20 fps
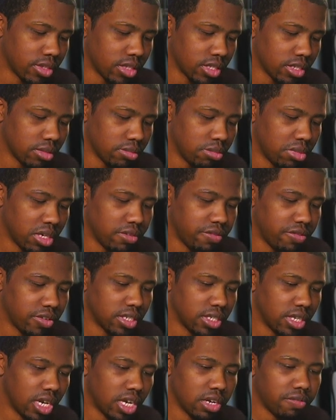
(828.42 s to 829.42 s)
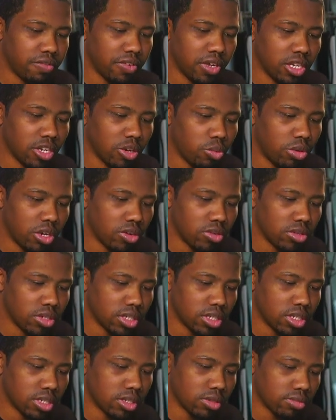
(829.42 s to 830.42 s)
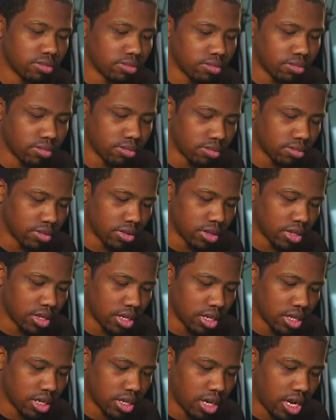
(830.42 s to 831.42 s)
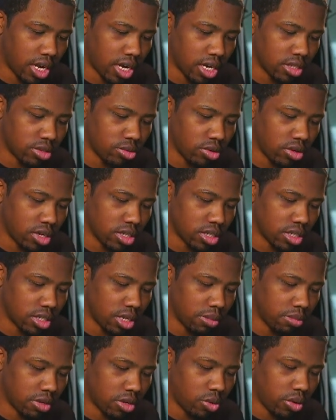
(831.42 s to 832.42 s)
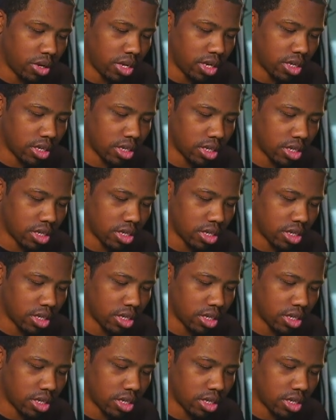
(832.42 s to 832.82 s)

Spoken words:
But for the sake of the video, we're gonna just kind of do a little something quick.